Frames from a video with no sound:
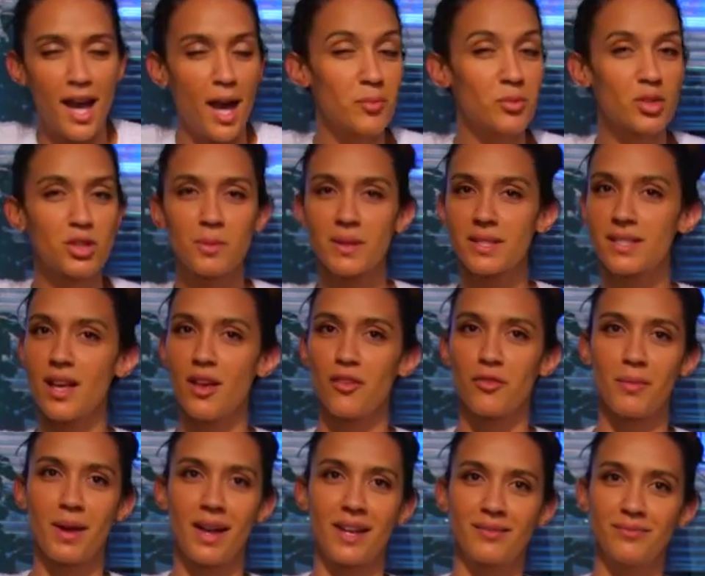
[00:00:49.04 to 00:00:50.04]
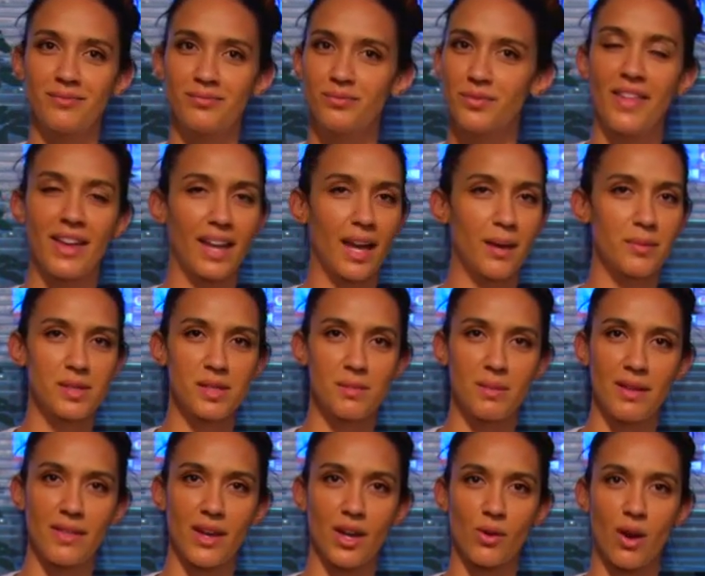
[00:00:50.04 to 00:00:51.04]
I'm just myself, man. And they come to
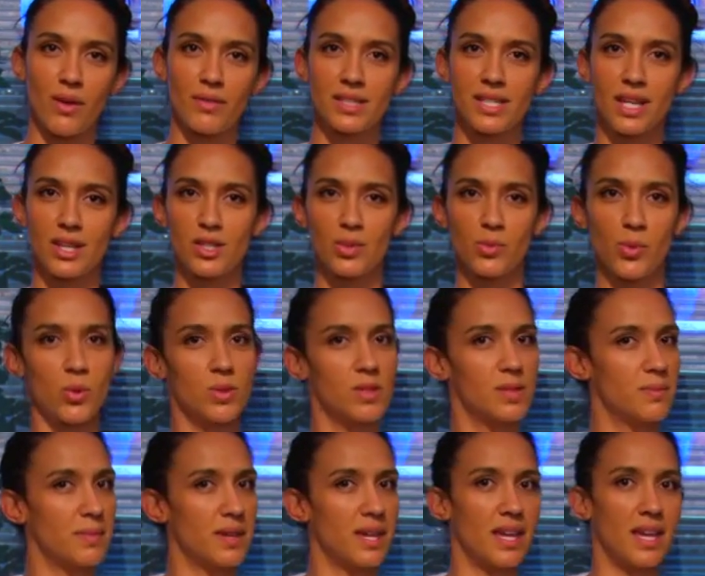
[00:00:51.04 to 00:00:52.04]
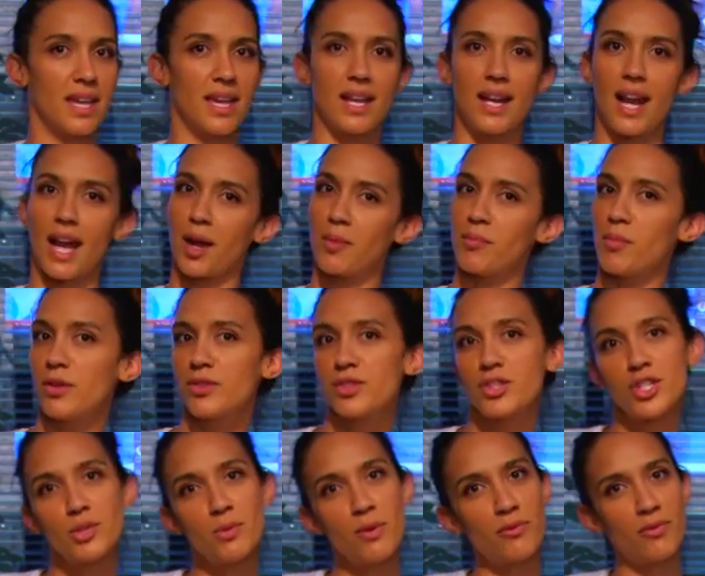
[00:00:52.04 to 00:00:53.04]
me, they gravitate towards me like
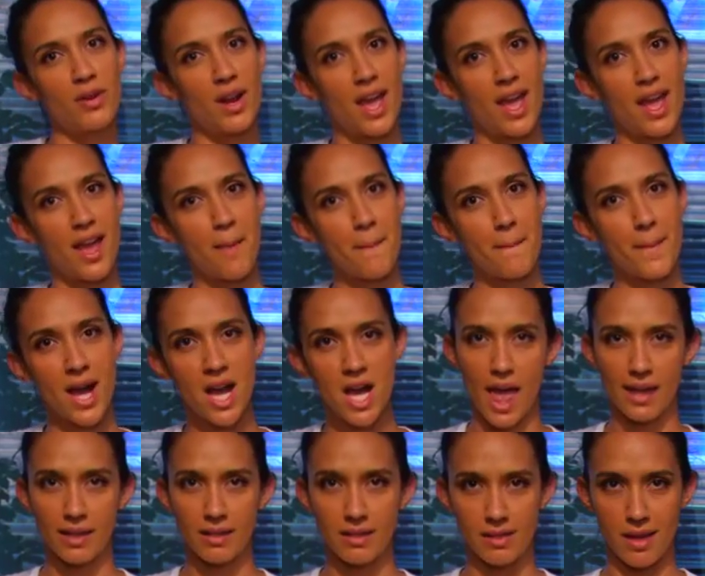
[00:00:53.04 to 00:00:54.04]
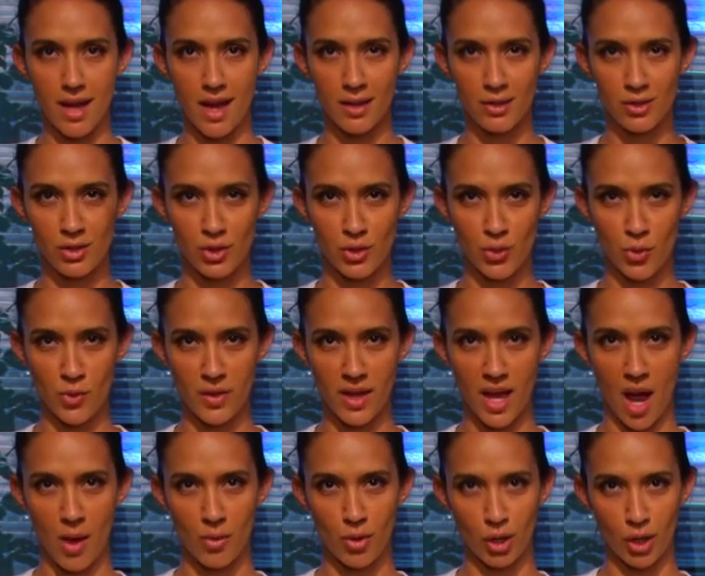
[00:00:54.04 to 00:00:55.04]
moths to a flame, like sands through
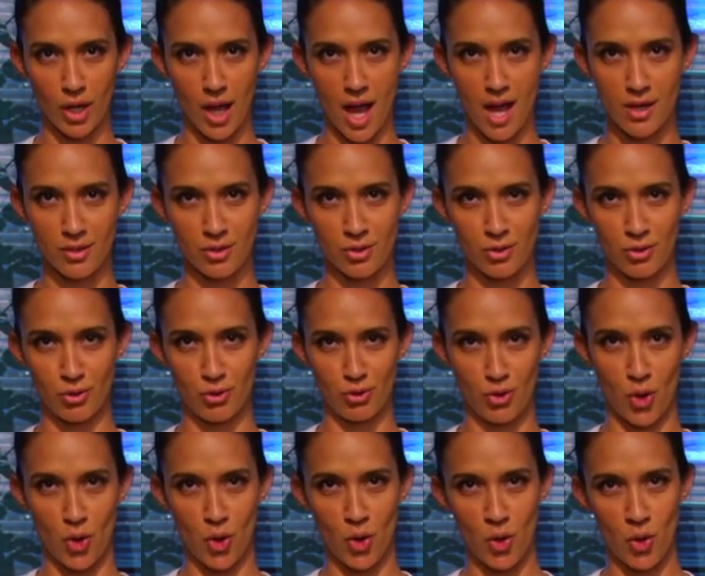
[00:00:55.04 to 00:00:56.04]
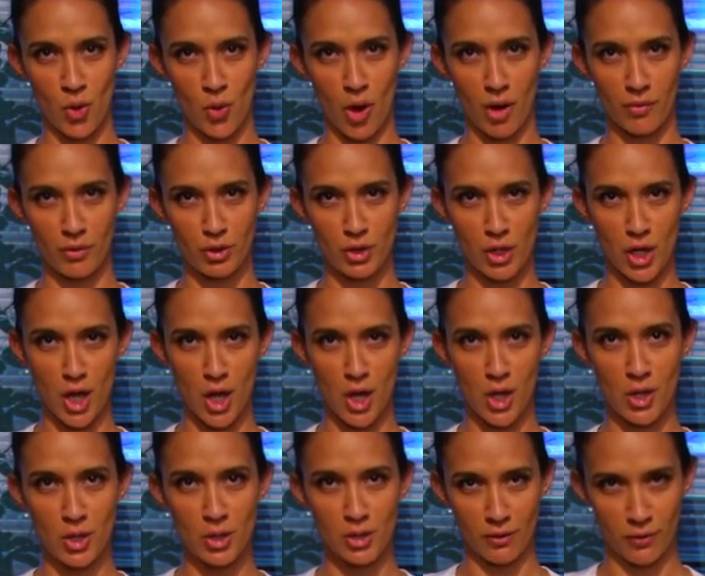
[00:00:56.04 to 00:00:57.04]
the hourglass. So are the
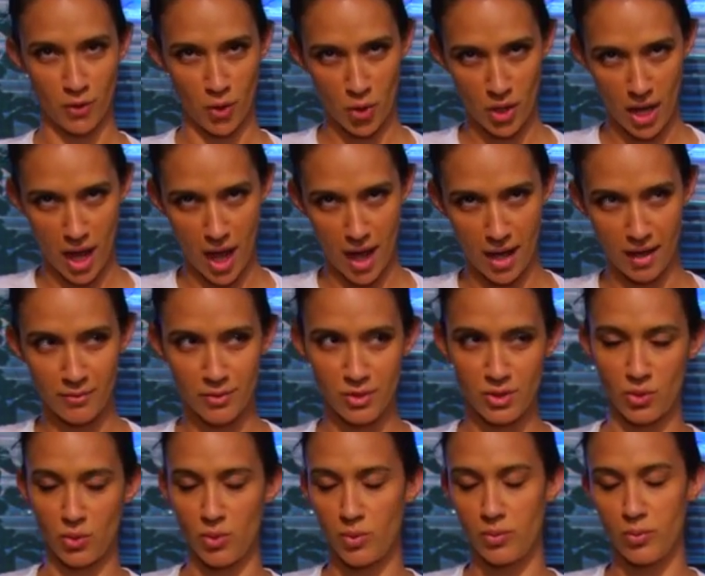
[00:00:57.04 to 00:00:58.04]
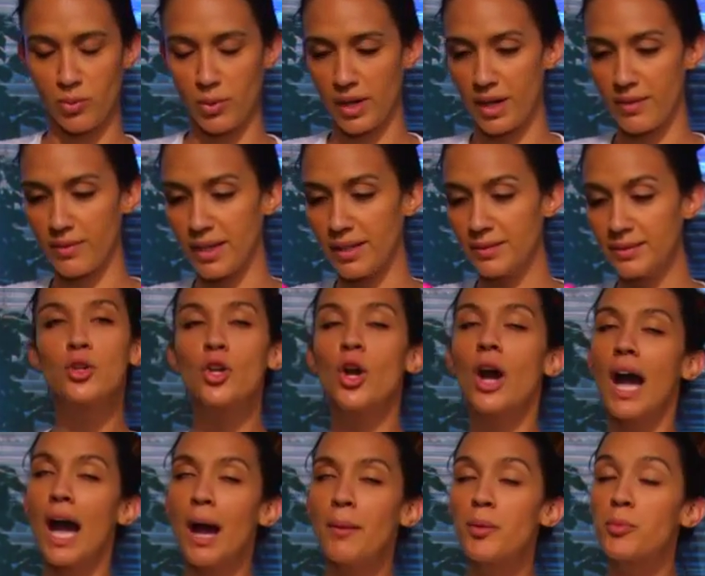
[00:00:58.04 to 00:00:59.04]
days of your lives, or whatever. You
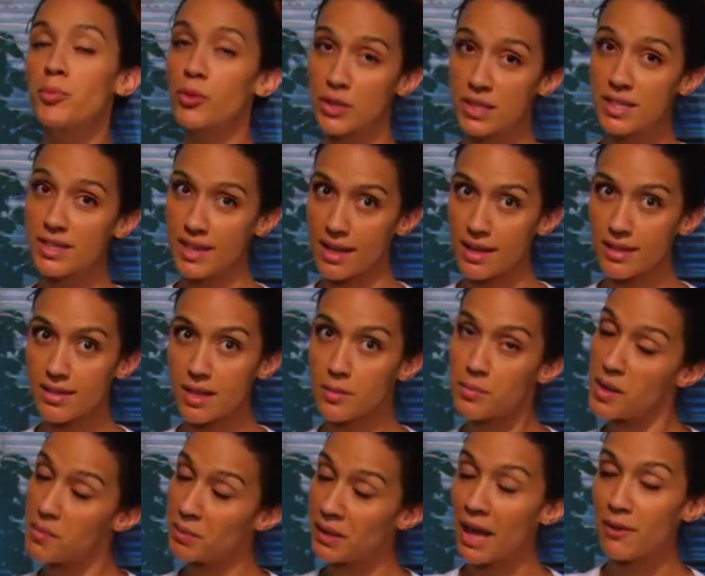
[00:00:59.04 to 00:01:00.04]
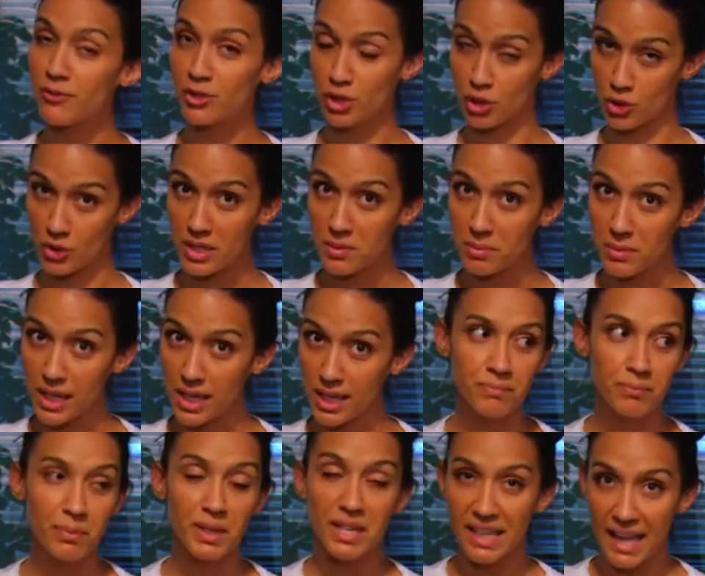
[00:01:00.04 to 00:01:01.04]
know, I'm a princess and people have to treat me.
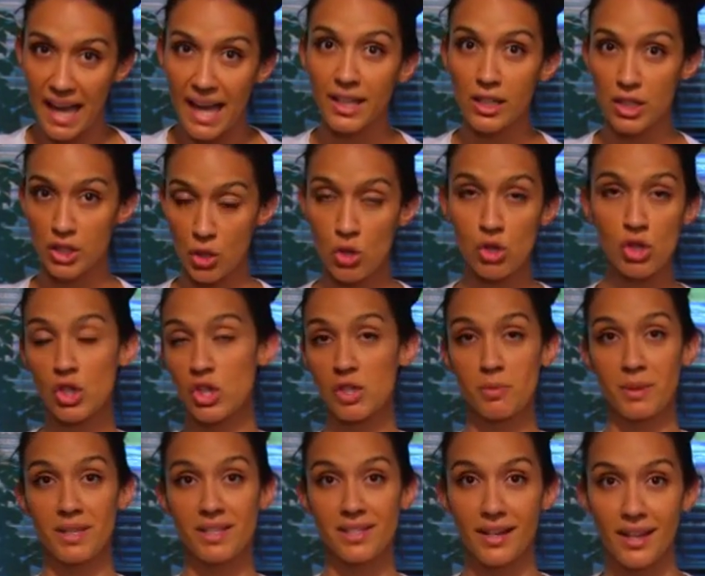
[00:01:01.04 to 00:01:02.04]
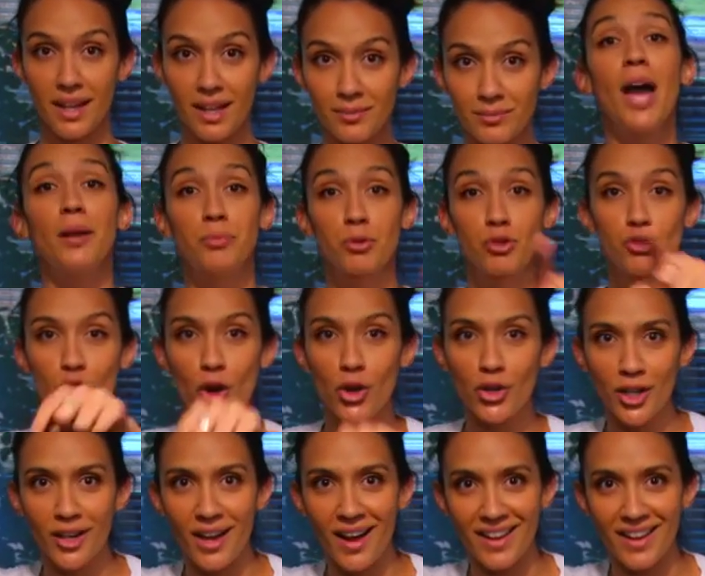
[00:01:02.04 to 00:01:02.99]
But again, it's usually just been dinner and Patron on